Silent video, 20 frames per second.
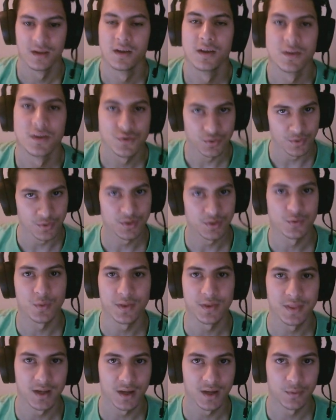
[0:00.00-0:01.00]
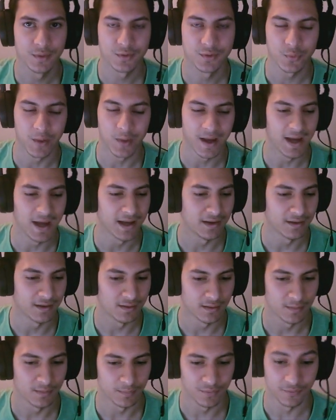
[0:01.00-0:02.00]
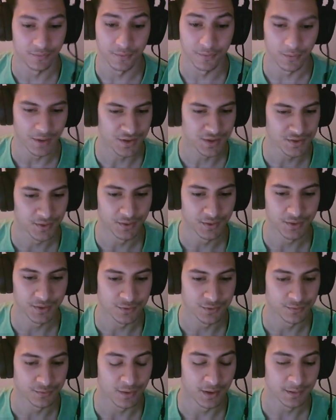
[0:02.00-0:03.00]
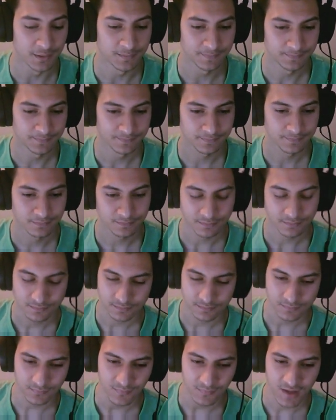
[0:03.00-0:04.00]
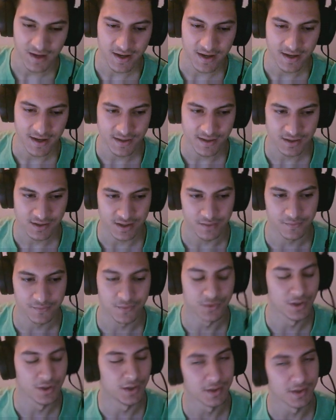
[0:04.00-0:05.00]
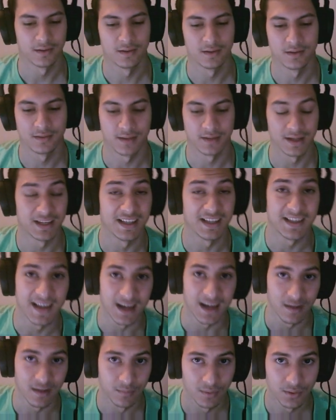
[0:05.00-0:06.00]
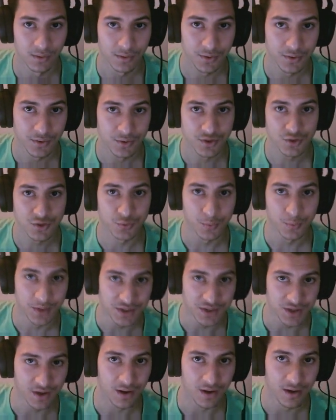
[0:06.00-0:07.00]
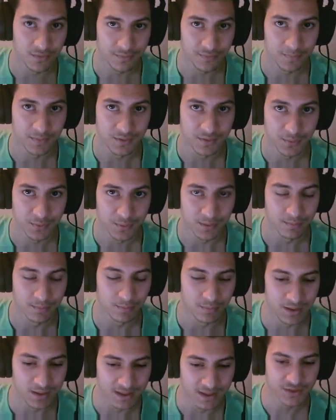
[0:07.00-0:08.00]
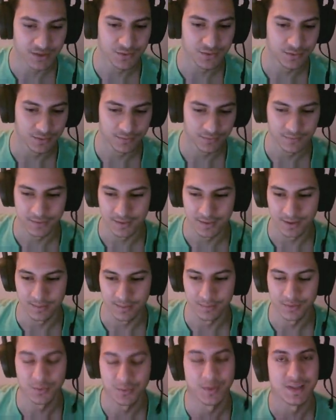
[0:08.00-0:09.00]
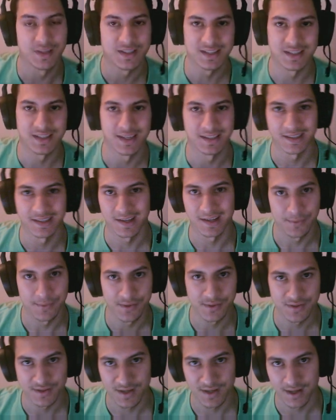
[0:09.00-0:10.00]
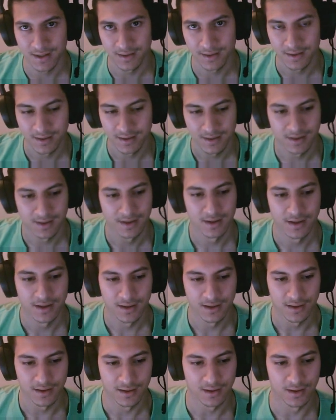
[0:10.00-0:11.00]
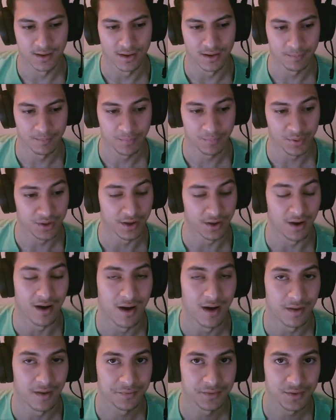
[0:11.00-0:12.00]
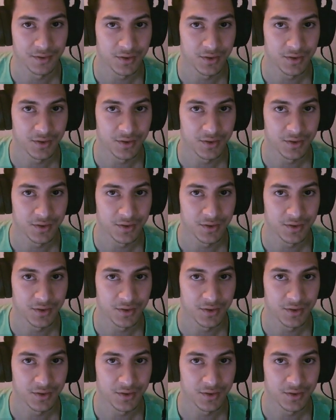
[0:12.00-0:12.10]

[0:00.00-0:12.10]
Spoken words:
So there's one thing I want to add before I start this run, is if you're not in deadly gamble, you switch off between between sight and aerial sight pretty often.